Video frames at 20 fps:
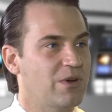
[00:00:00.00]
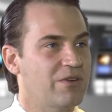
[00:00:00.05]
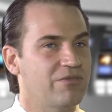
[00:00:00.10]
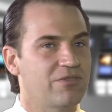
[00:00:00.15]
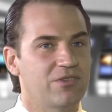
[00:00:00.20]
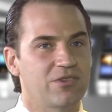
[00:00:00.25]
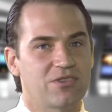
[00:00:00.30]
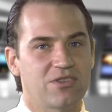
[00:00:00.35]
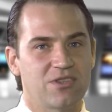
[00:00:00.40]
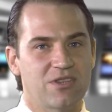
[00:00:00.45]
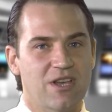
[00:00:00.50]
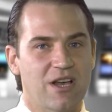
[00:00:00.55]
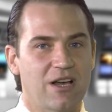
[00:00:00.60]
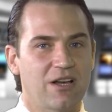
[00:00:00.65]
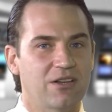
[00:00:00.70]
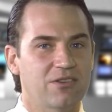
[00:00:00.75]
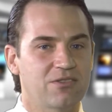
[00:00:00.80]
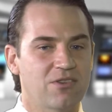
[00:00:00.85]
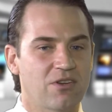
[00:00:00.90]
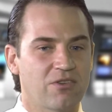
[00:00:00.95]
whether it's
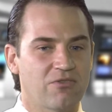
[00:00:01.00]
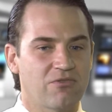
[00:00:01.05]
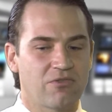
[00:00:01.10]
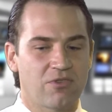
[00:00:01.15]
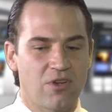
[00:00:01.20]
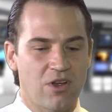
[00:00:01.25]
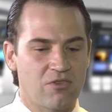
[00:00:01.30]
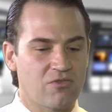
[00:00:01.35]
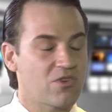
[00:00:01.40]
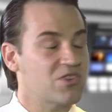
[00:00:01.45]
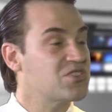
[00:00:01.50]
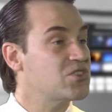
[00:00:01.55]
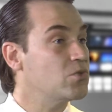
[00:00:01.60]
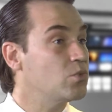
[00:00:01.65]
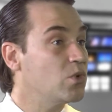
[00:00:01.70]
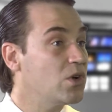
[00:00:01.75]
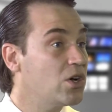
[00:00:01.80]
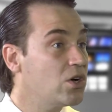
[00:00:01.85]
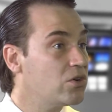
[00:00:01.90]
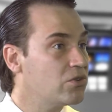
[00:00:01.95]
across the
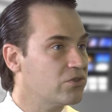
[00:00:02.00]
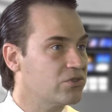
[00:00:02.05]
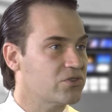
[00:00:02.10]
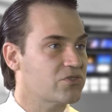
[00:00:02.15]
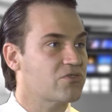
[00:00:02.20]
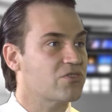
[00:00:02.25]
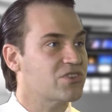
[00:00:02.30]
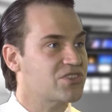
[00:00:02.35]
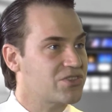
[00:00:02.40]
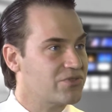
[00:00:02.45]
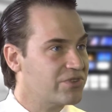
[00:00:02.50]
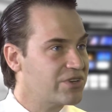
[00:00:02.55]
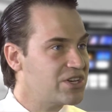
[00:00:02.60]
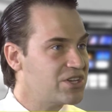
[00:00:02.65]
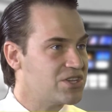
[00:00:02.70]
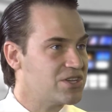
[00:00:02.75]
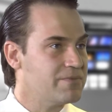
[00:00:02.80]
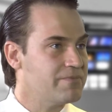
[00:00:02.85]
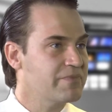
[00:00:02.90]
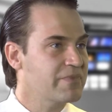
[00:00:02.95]
world or across the
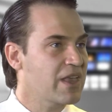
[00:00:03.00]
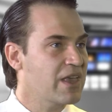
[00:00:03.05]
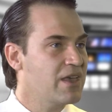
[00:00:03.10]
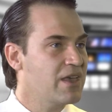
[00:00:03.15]
region.